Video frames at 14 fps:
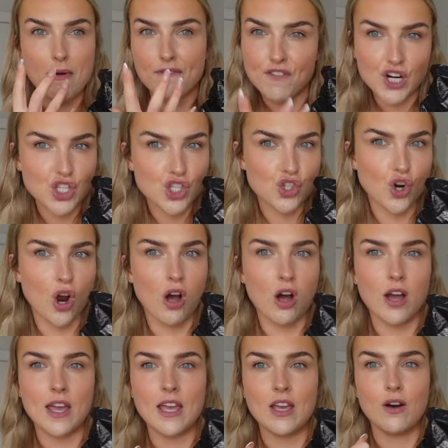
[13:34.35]
First
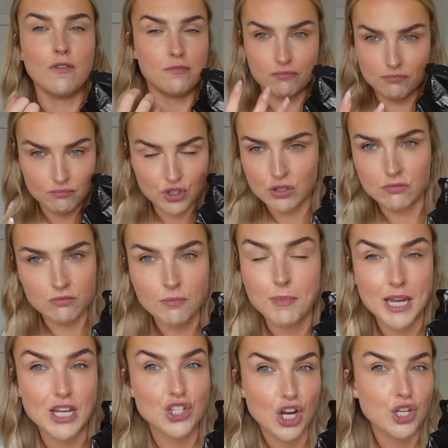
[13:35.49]
try of
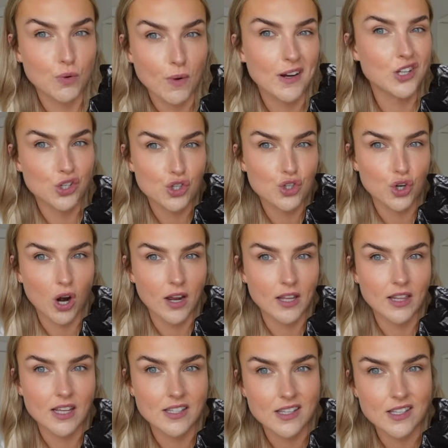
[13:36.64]
me genuinely just trying
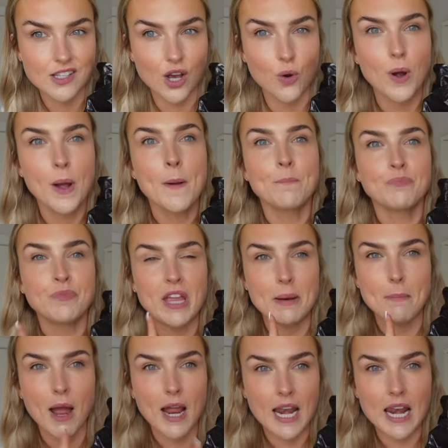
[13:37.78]
this. So in
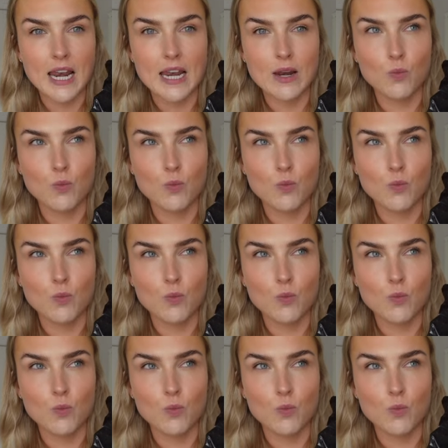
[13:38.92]
my,